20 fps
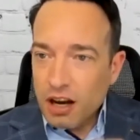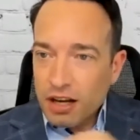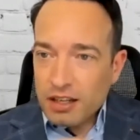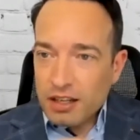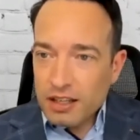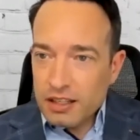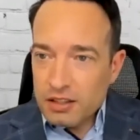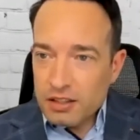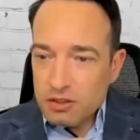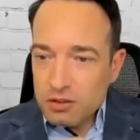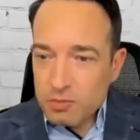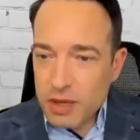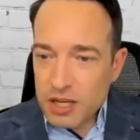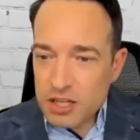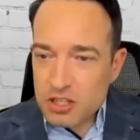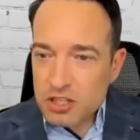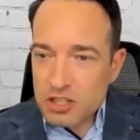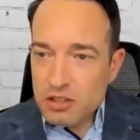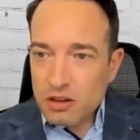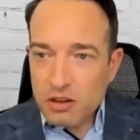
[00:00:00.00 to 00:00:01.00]
you
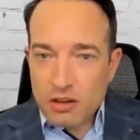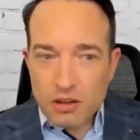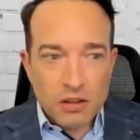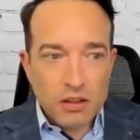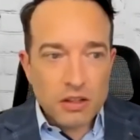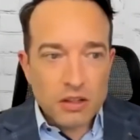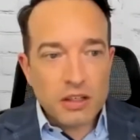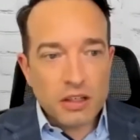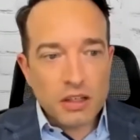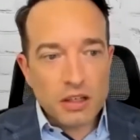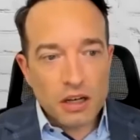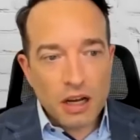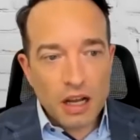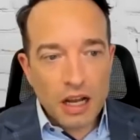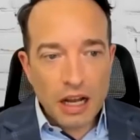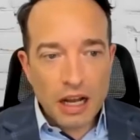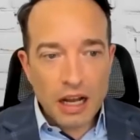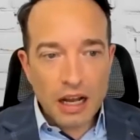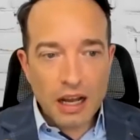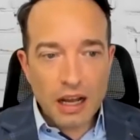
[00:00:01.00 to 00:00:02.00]
mentioned earlier
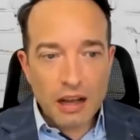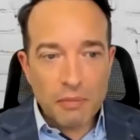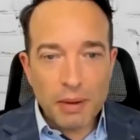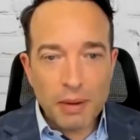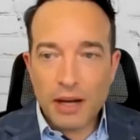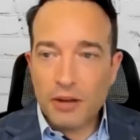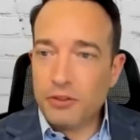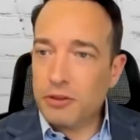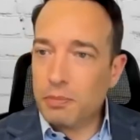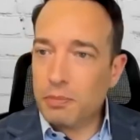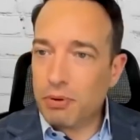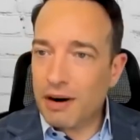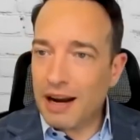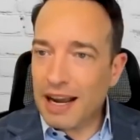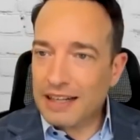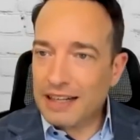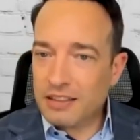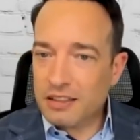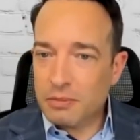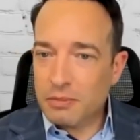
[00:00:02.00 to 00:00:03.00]
about the
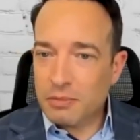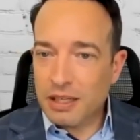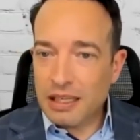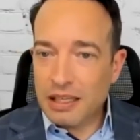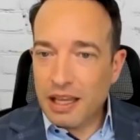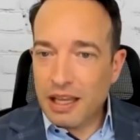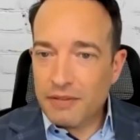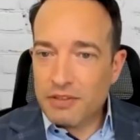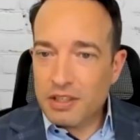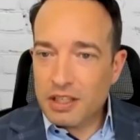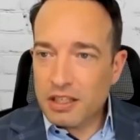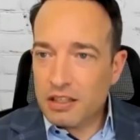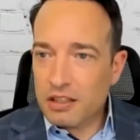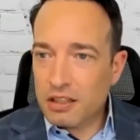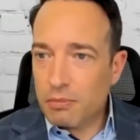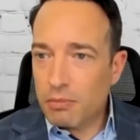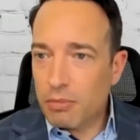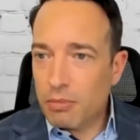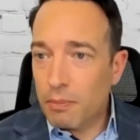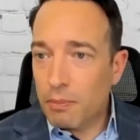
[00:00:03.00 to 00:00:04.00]
practicum. I'd love to hear
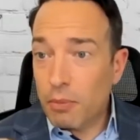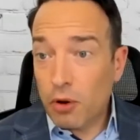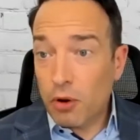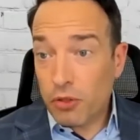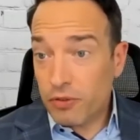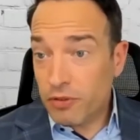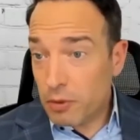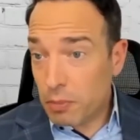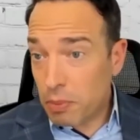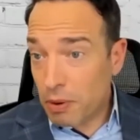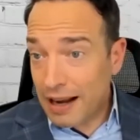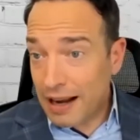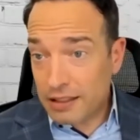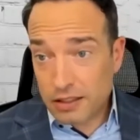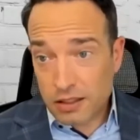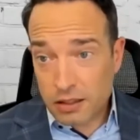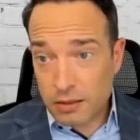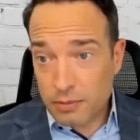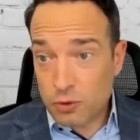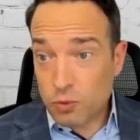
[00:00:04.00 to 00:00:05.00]
about both of your
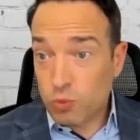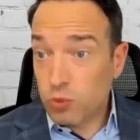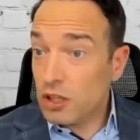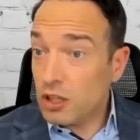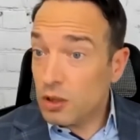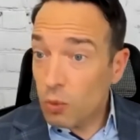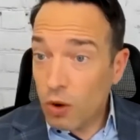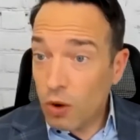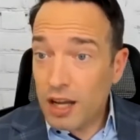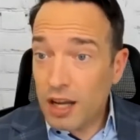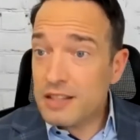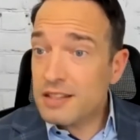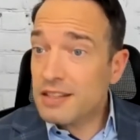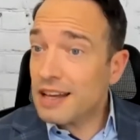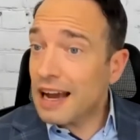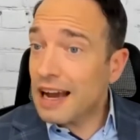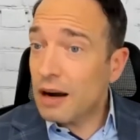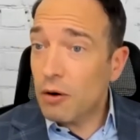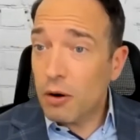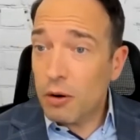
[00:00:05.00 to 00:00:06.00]
practicums, where it was,
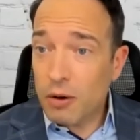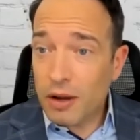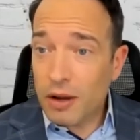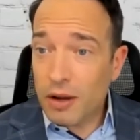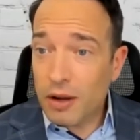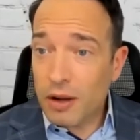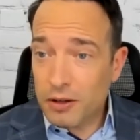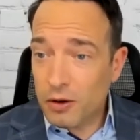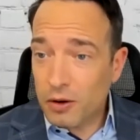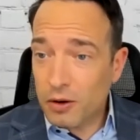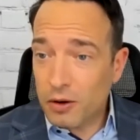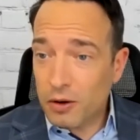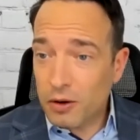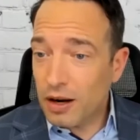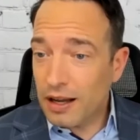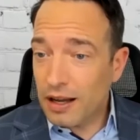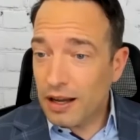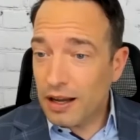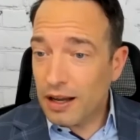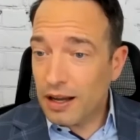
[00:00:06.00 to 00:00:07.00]
how,
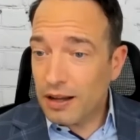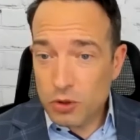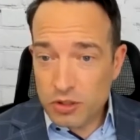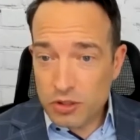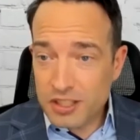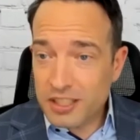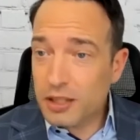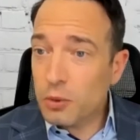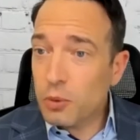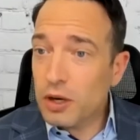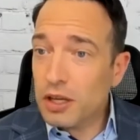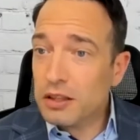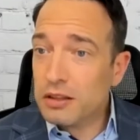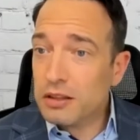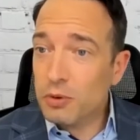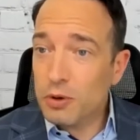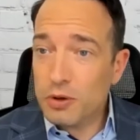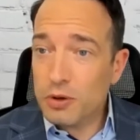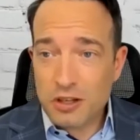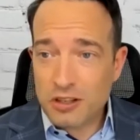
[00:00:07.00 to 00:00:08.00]
who you did it
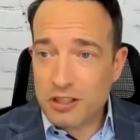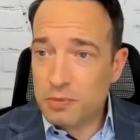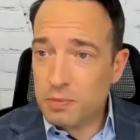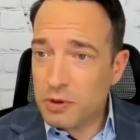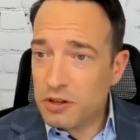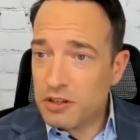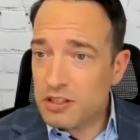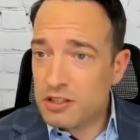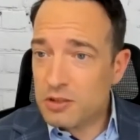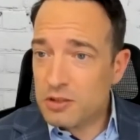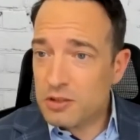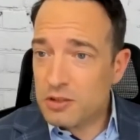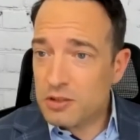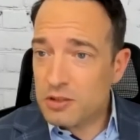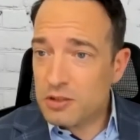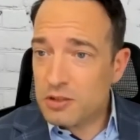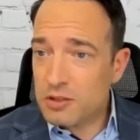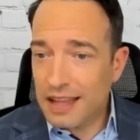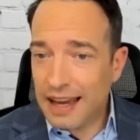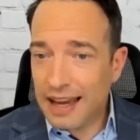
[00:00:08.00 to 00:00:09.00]
with, what your experience
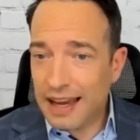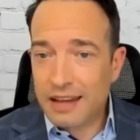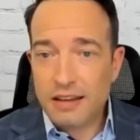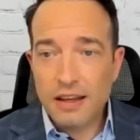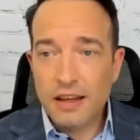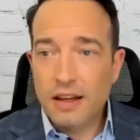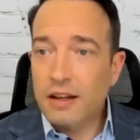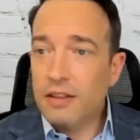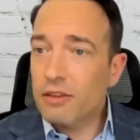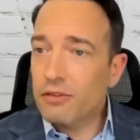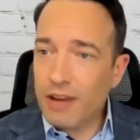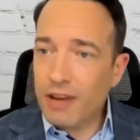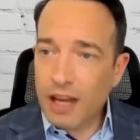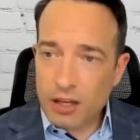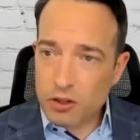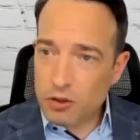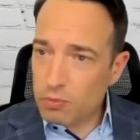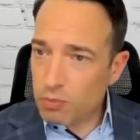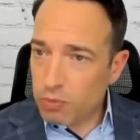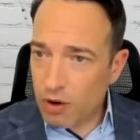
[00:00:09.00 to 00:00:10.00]
was in that, the
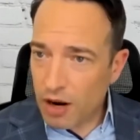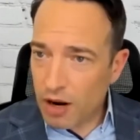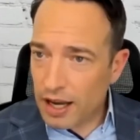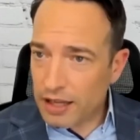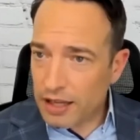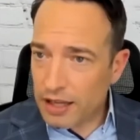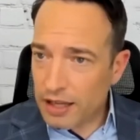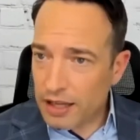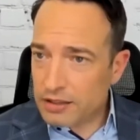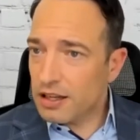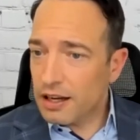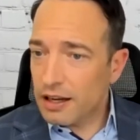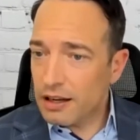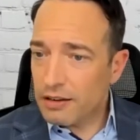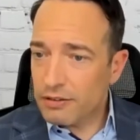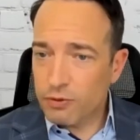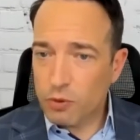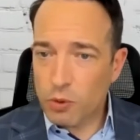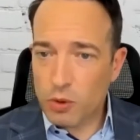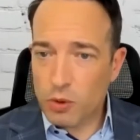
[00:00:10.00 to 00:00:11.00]
value it brought
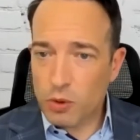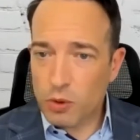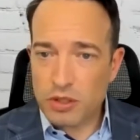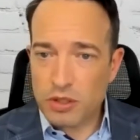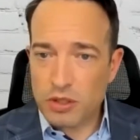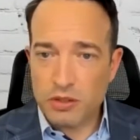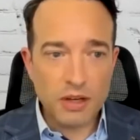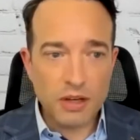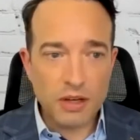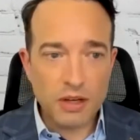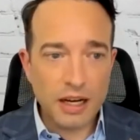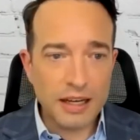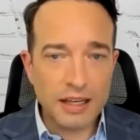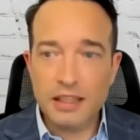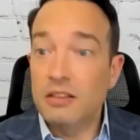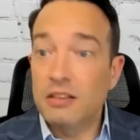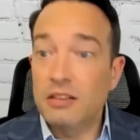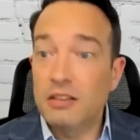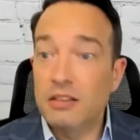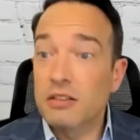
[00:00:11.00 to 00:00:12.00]
for you
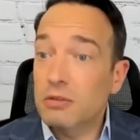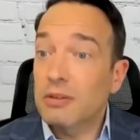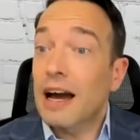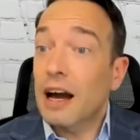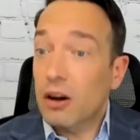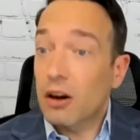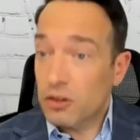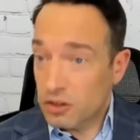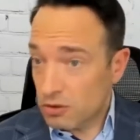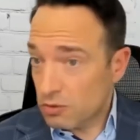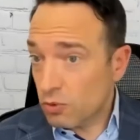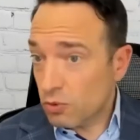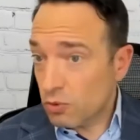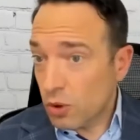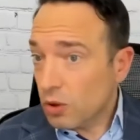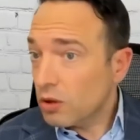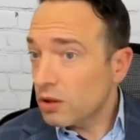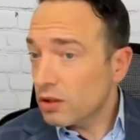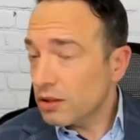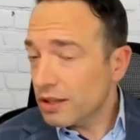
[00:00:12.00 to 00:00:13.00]
into now your
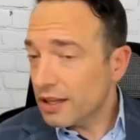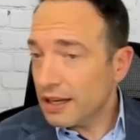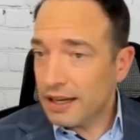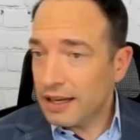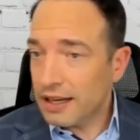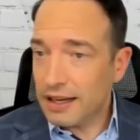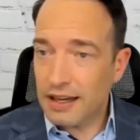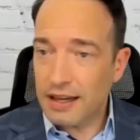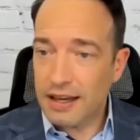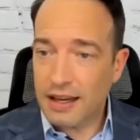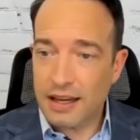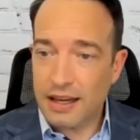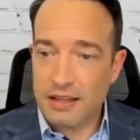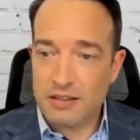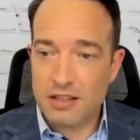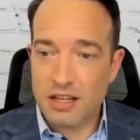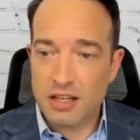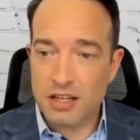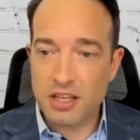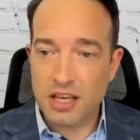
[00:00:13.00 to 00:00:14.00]
role as
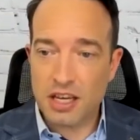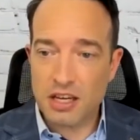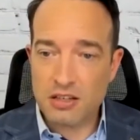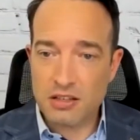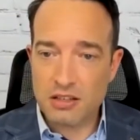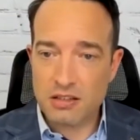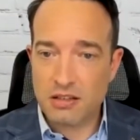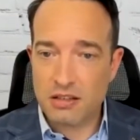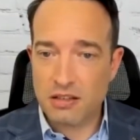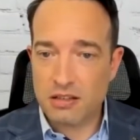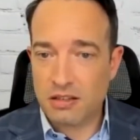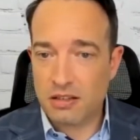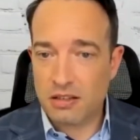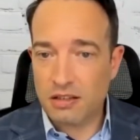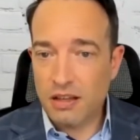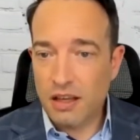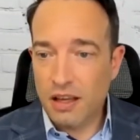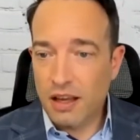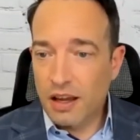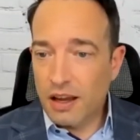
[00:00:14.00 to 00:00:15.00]
an education assistant.
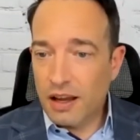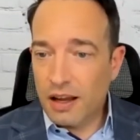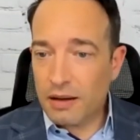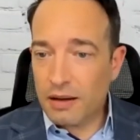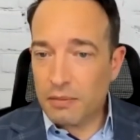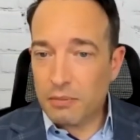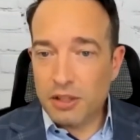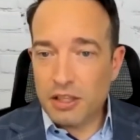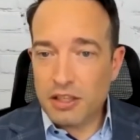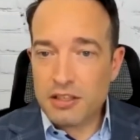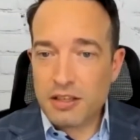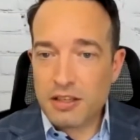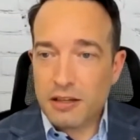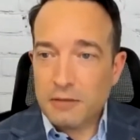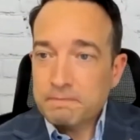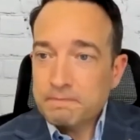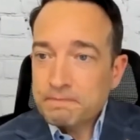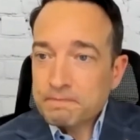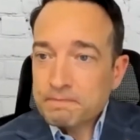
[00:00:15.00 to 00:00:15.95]
Melissa.